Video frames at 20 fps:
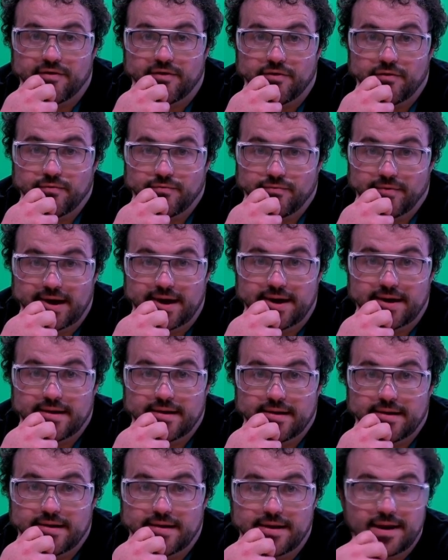a great
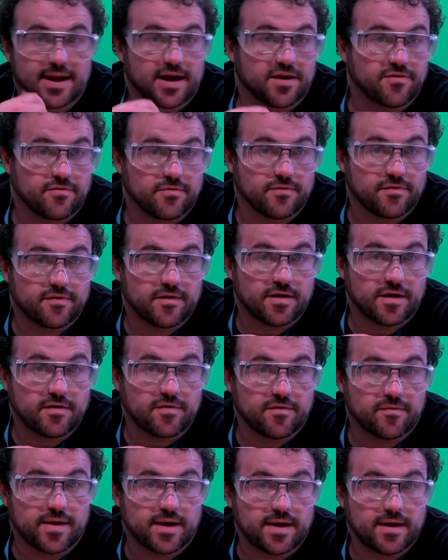National
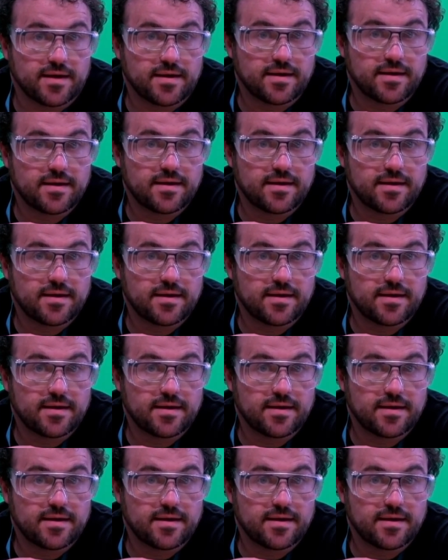Science Week